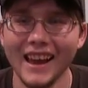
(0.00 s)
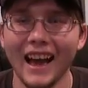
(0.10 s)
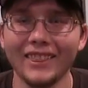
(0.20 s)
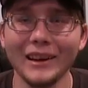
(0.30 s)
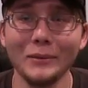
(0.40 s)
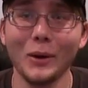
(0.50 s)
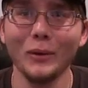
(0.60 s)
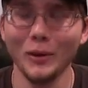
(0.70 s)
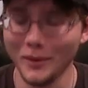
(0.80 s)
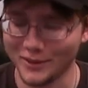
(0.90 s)
I thought it would go a
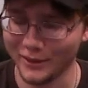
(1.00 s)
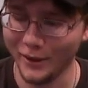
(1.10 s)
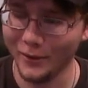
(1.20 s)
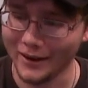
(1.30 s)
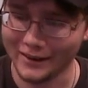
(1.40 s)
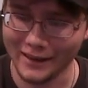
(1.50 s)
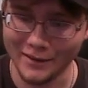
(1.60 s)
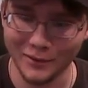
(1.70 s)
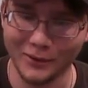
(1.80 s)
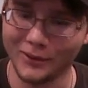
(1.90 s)
little bit slower. I could kind
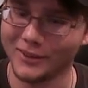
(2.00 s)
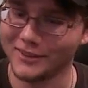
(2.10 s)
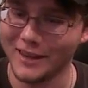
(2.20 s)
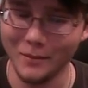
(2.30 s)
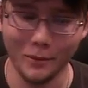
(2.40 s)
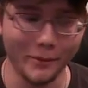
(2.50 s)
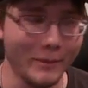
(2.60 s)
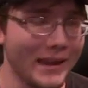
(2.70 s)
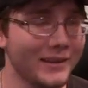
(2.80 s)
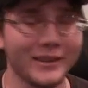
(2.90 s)
of it across the table, but
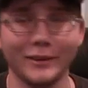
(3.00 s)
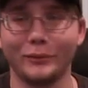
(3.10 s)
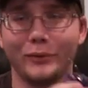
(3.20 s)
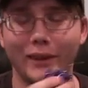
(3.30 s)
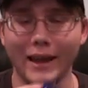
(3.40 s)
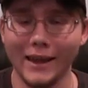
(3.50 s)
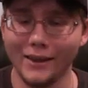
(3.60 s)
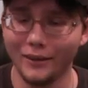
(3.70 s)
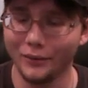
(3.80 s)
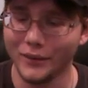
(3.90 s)
man, it's going to fly
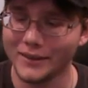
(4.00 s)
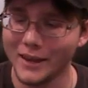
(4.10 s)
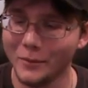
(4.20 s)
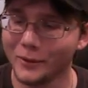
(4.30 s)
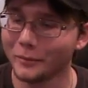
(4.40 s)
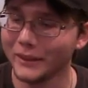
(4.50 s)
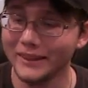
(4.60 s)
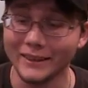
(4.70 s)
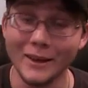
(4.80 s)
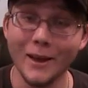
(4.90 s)
off the table
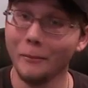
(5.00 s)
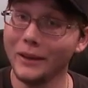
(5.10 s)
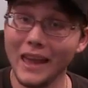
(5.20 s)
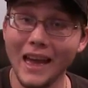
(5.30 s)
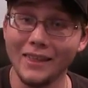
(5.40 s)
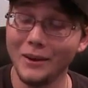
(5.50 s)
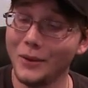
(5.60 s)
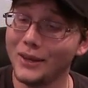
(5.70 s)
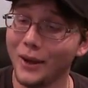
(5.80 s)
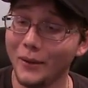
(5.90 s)
completely. But yeah, there
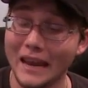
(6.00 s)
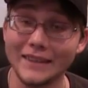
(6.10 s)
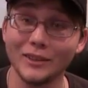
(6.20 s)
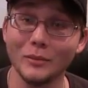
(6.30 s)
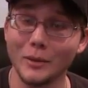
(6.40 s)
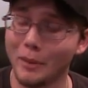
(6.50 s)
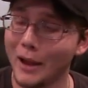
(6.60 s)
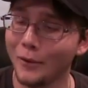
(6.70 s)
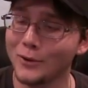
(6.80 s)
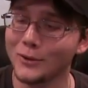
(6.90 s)
we go. It has a little bit of
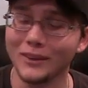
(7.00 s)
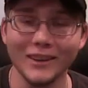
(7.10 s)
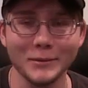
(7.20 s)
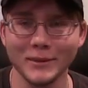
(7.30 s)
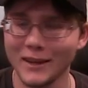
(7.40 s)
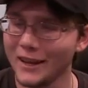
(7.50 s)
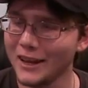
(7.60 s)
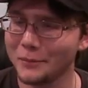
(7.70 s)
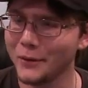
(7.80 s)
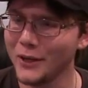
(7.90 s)
power to it. That's
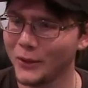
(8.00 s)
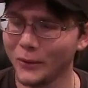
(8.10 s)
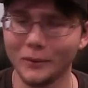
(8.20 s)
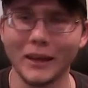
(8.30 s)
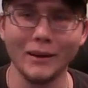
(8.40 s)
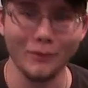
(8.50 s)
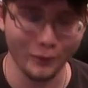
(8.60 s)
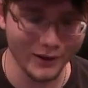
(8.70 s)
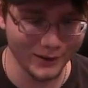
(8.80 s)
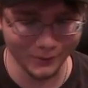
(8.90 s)
that's pretty cool. I'm kind of
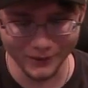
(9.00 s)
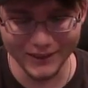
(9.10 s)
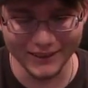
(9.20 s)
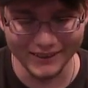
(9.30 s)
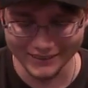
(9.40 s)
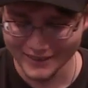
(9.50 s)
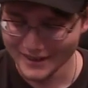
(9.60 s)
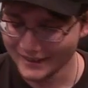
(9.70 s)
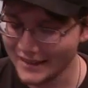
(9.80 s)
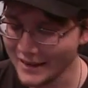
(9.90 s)
afraid to really
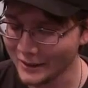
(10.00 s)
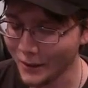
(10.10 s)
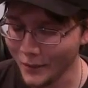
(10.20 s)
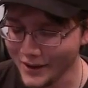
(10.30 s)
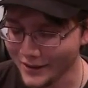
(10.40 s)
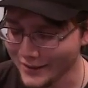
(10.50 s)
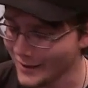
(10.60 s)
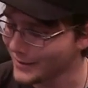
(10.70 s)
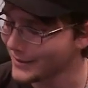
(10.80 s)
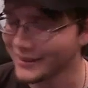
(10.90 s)
get it going on
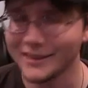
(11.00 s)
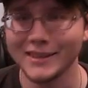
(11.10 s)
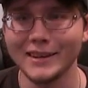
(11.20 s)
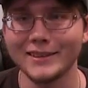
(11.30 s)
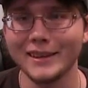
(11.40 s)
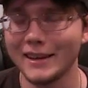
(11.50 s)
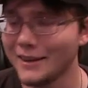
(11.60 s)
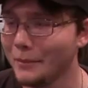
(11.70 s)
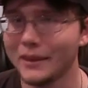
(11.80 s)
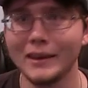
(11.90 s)
this, because like I said, it's going to end
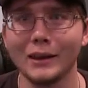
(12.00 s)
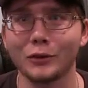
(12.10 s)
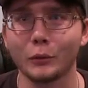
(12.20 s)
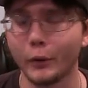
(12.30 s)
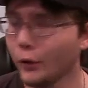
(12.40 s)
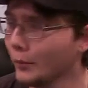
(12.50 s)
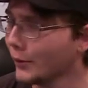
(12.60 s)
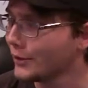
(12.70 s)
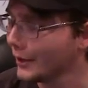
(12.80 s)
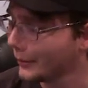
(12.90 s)
up in the next room or
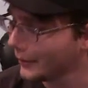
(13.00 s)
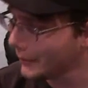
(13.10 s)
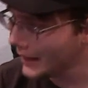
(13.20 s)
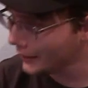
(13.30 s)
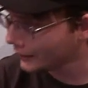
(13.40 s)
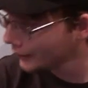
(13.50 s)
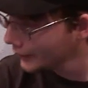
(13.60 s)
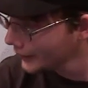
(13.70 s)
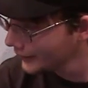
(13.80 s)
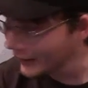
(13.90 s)
something. Man,
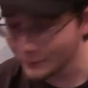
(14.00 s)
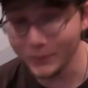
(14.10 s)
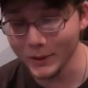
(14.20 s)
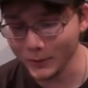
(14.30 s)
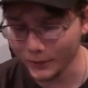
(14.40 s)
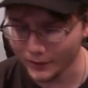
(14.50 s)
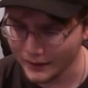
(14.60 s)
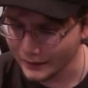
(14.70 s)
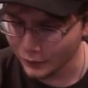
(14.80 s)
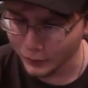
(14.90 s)
that's pretty cool, though.
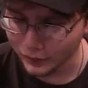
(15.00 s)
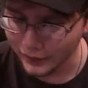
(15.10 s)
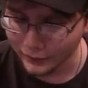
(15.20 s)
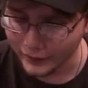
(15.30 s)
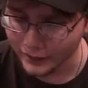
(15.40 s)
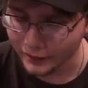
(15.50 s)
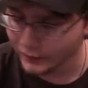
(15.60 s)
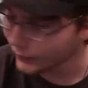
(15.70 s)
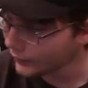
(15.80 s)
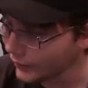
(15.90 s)
I guess we'll just lay right here.
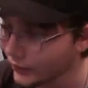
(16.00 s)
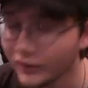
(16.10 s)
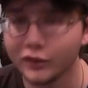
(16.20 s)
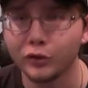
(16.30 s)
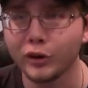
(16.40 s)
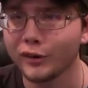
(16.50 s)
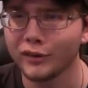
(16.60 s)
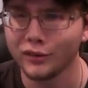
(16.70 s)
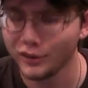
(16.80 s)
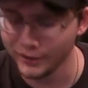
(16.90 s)
There's little
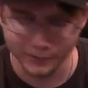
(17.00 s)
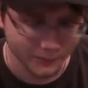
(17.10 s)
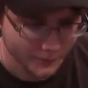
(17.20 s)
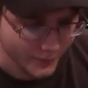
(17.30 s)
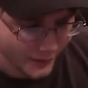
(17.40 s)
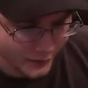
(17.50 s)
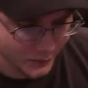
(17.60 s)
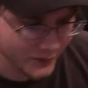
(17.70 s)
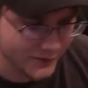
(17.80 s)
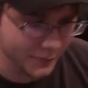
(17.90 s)
instructions, too. It's
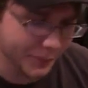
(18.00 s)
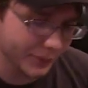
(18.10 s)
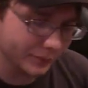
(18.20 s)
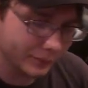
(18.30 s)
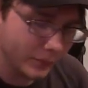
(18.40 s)
pretty simple.